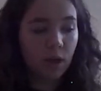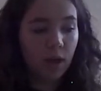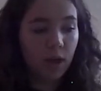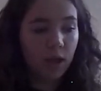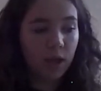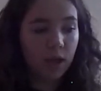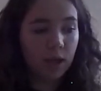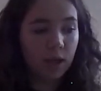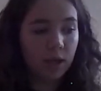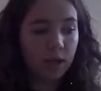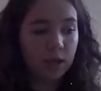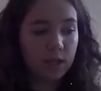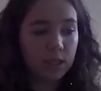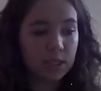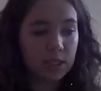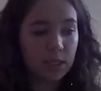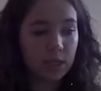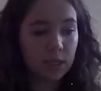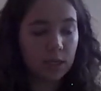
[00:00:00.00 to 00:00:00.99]

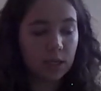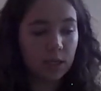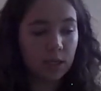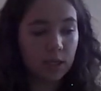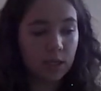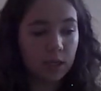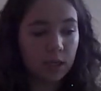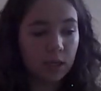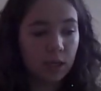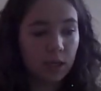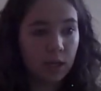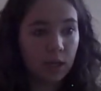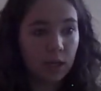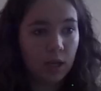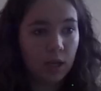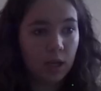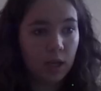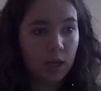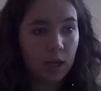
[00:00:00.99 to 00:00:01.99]
and
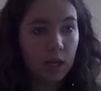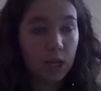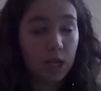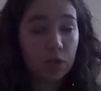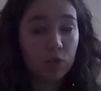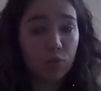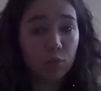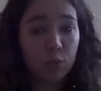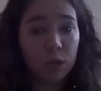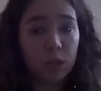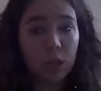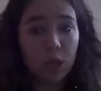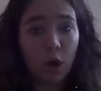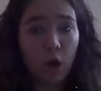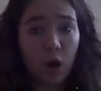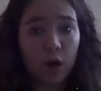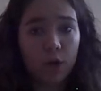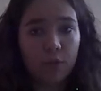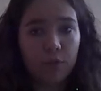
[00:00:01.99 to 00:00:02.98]
it's really
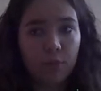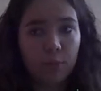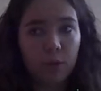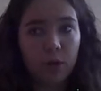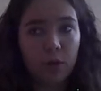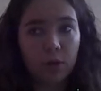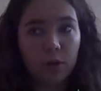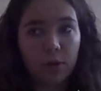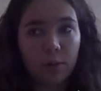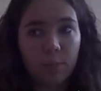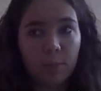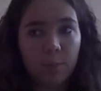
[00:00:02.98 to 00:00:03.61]
hard for me to look